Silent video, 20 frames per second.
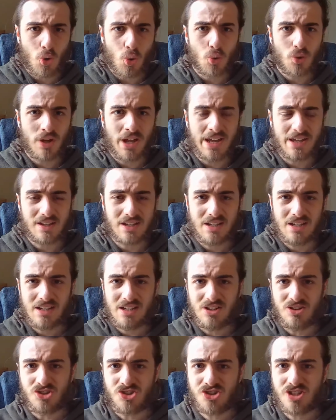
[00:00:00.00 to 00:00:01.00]
like
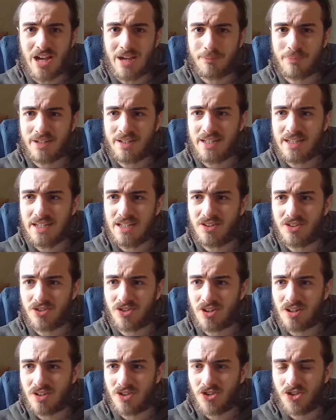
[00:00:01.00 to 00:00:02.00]

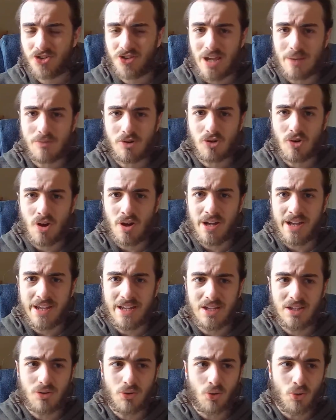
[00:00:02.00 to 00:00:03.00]
Japanese
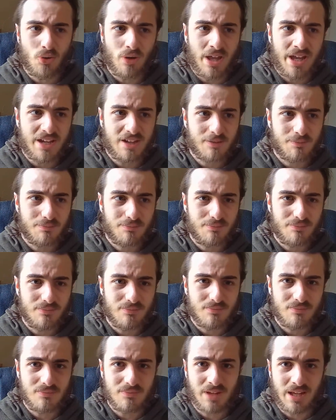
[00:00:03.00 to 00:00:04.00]
samurai or like
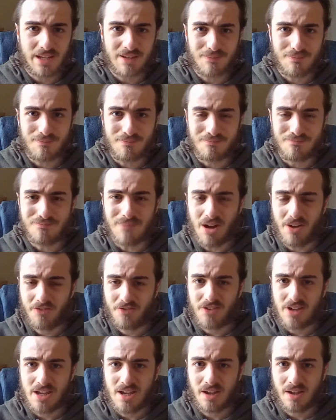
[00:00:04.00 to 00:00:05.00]

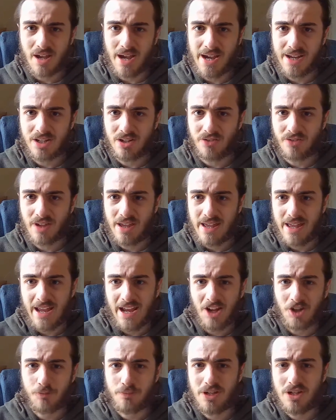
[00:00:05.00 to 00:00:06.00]
mafia kind of
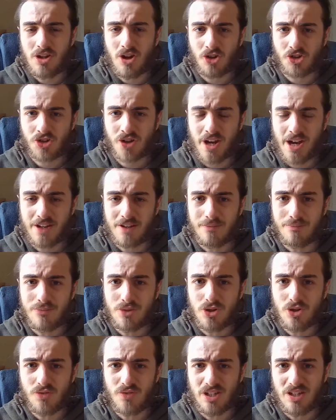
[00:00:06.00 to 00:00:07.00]
espionage kind of
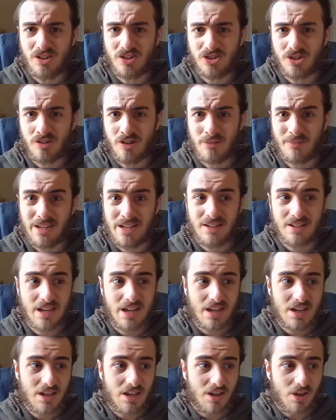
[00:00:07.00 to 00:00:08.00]
movies. You know what I mean?
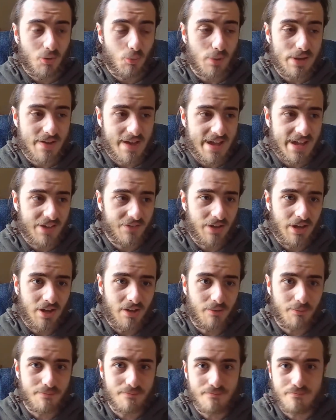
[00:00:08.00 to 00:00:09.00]
We have
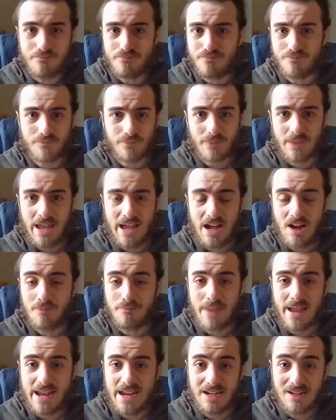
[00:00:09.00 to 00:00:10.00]
our
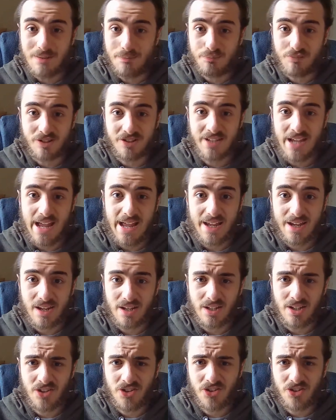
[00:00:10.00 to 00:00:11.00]
main
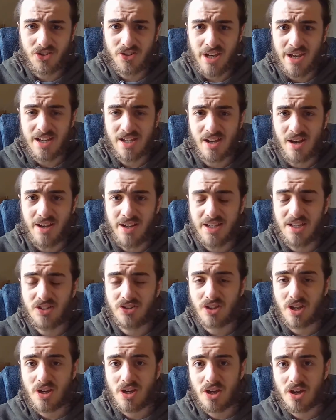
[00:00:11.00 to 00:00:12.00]
protagonist, Snake
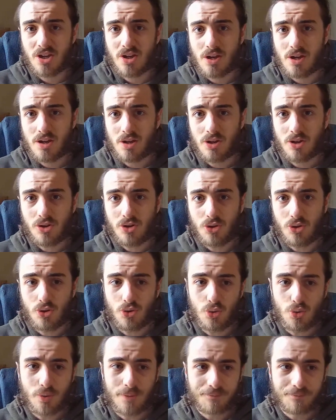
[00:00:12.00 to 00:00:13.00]
Eyes, who